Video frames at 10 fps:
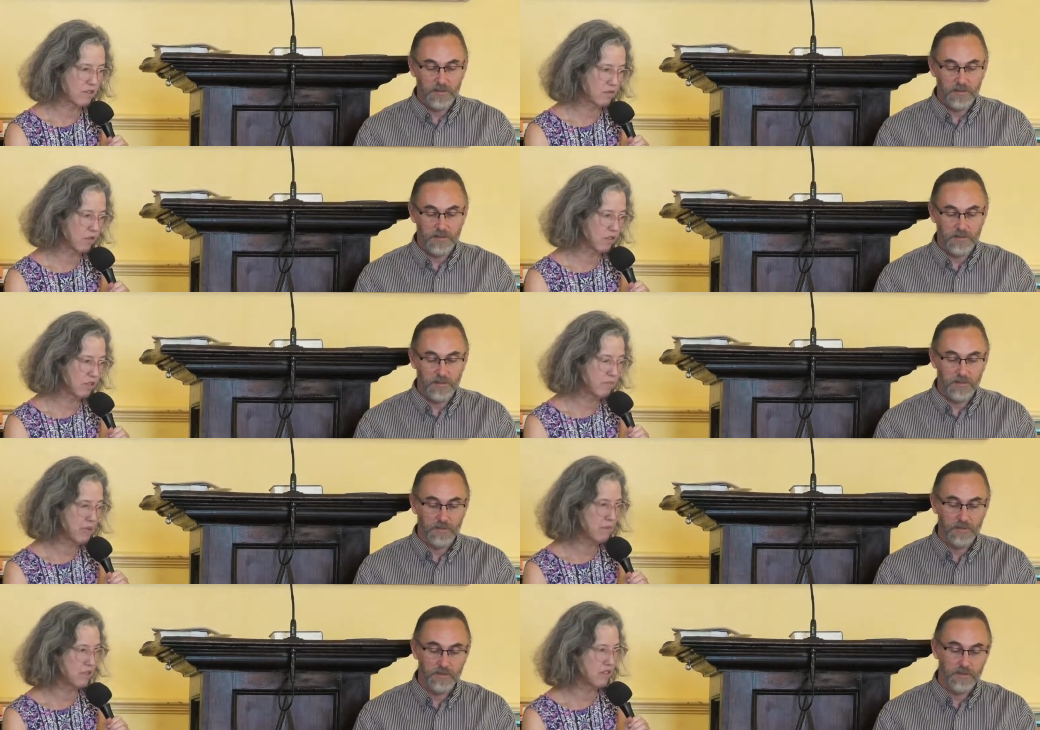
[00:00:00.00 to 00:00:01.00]
Speaker 1: the role of
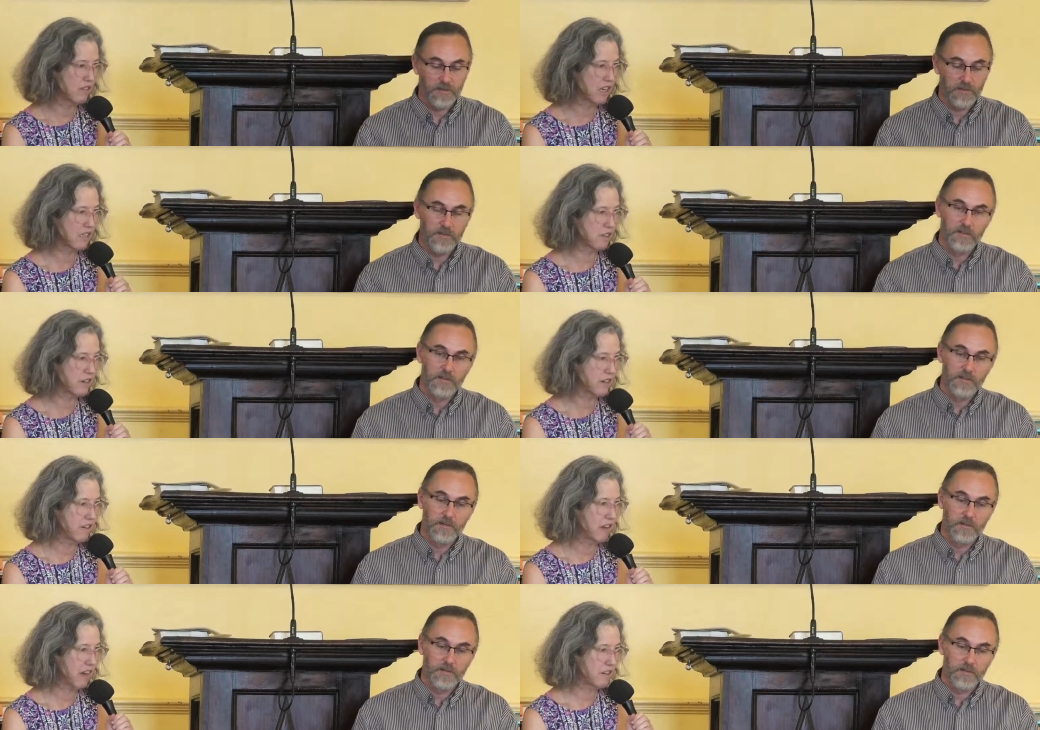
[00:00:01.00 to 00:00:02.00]
people of color
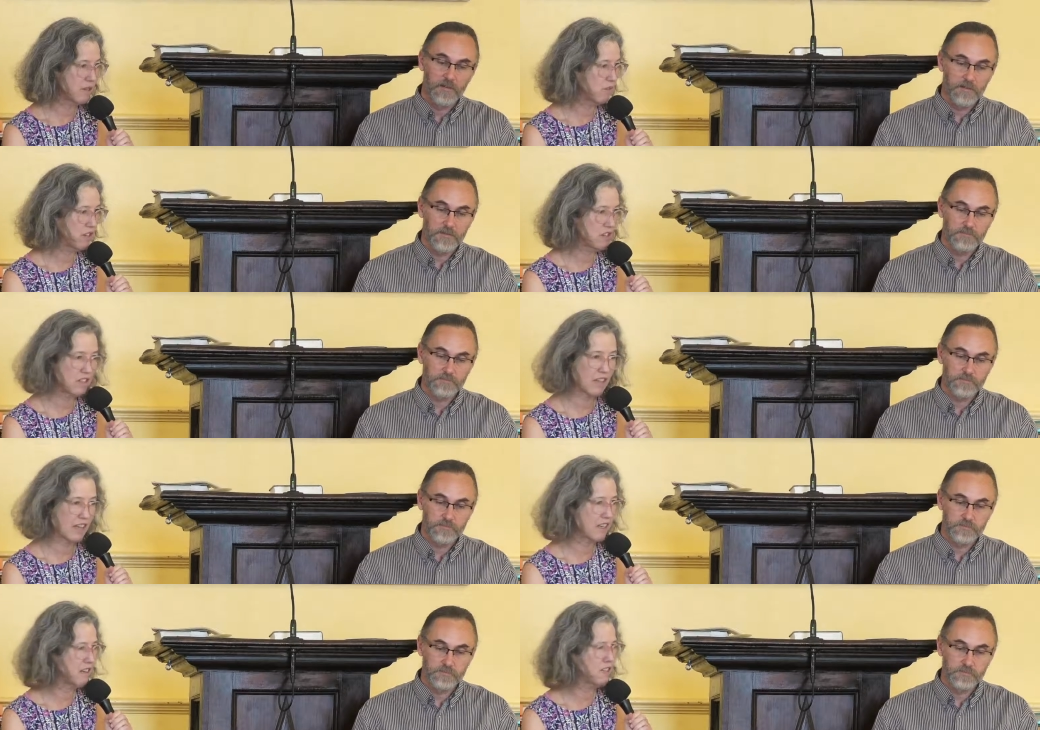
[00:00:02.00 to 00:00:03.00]
in us, which is
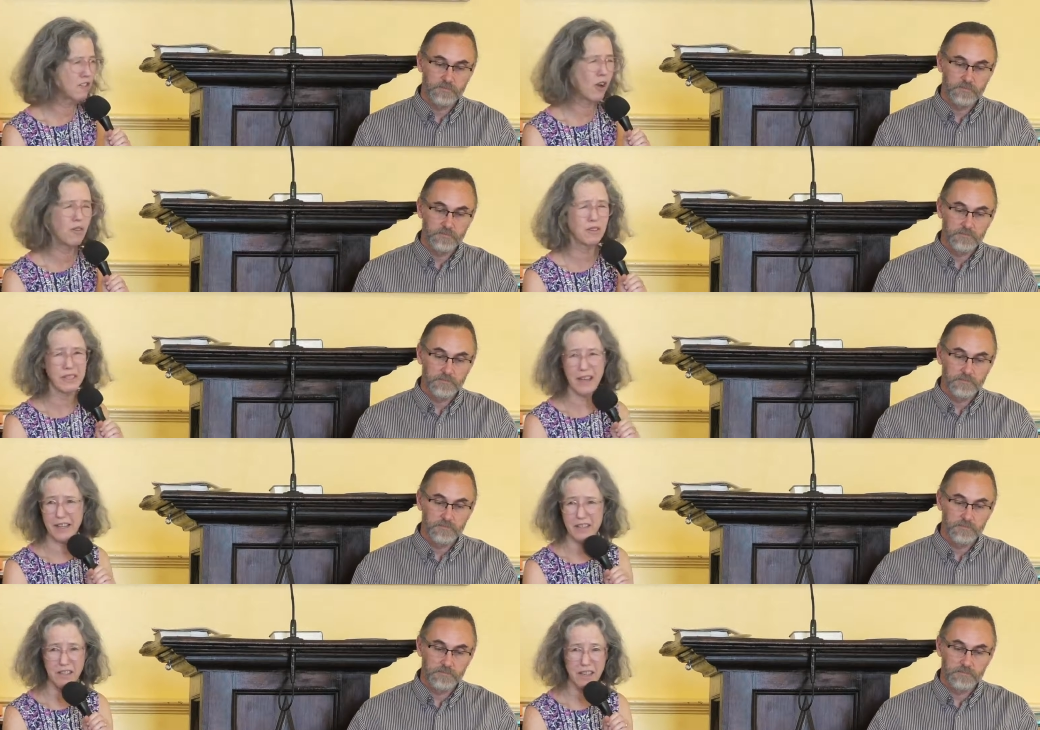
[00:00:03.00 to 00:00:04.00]
like totally
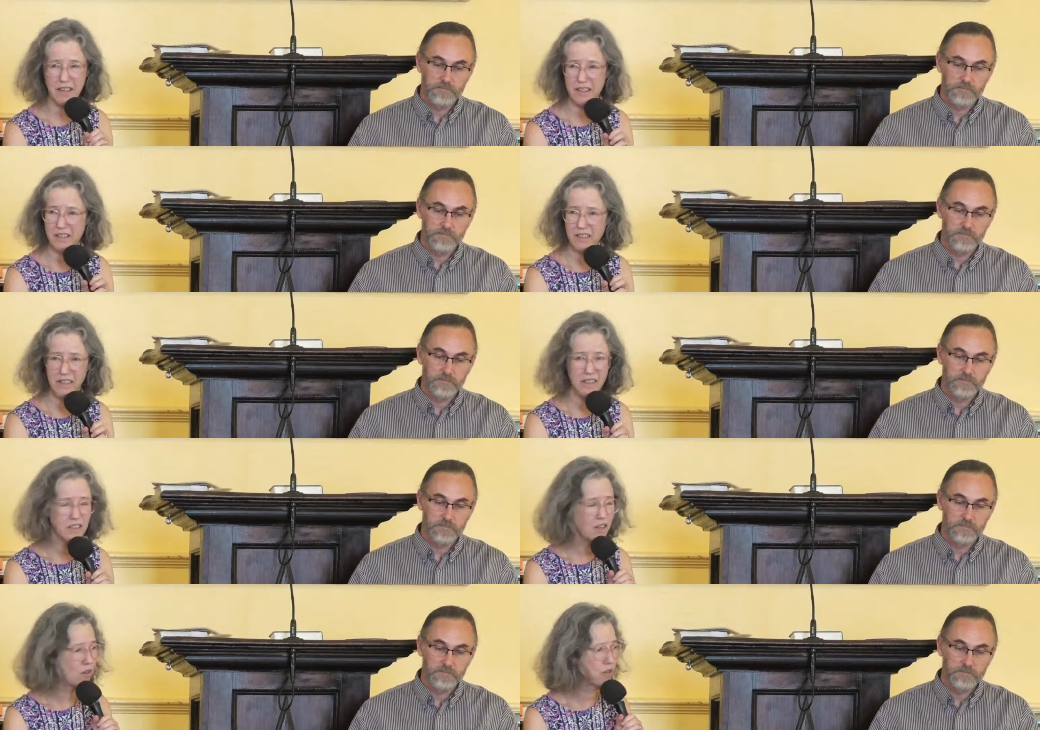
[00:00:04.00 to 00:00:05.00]
isolated
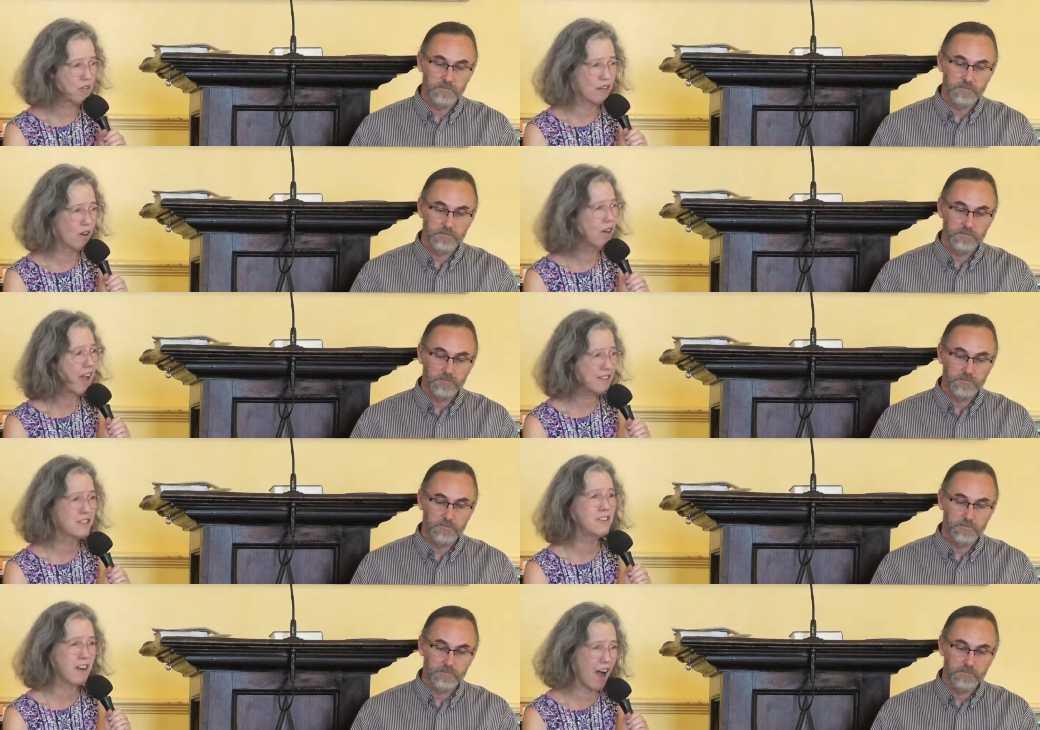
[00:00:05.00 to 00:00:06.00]
total you know that's
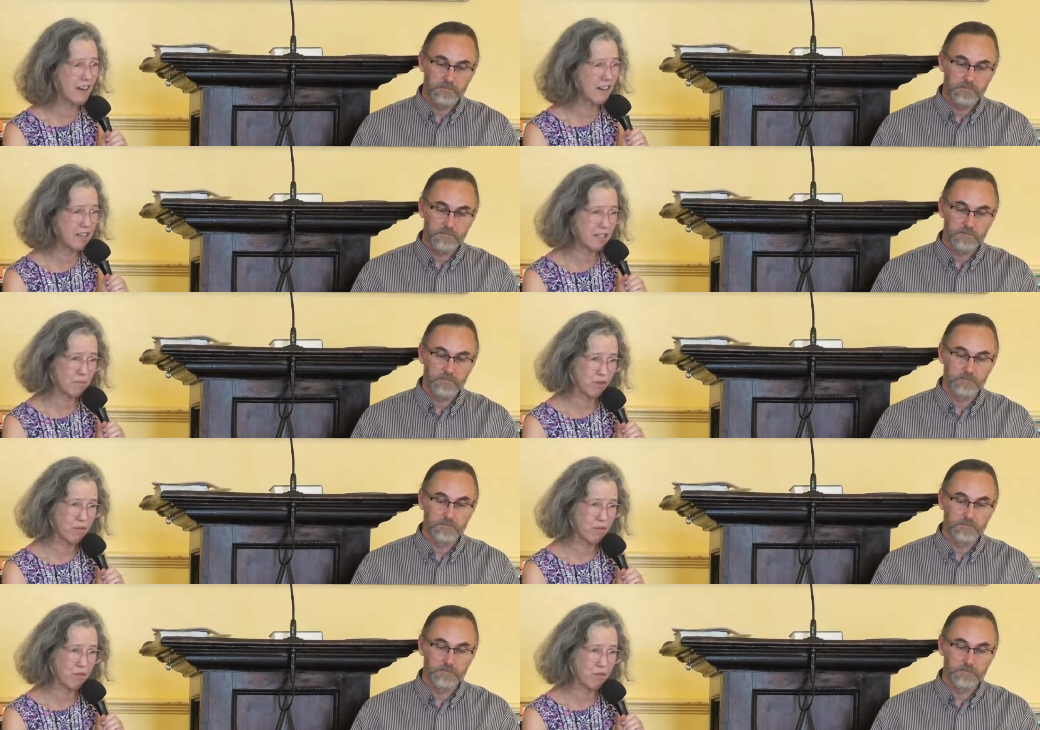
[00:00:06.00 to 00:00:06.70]
not an easy pr-